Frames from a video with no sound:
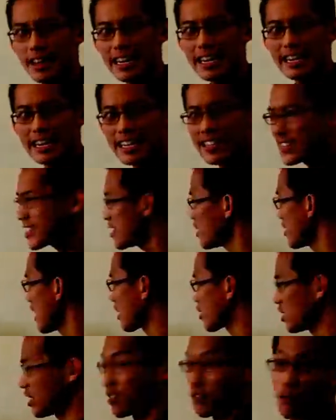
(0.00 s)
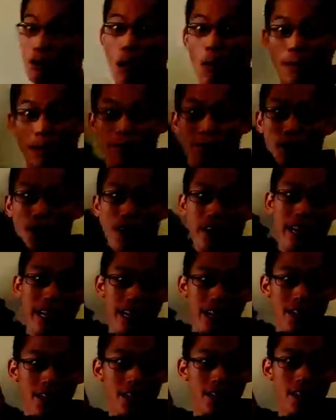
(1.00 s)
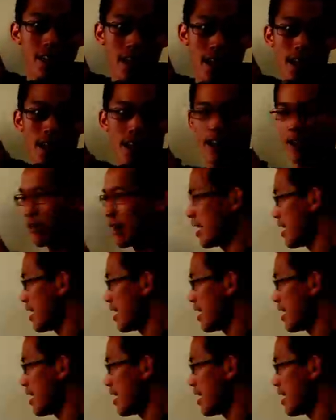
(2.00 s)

it is still actually growing very hard,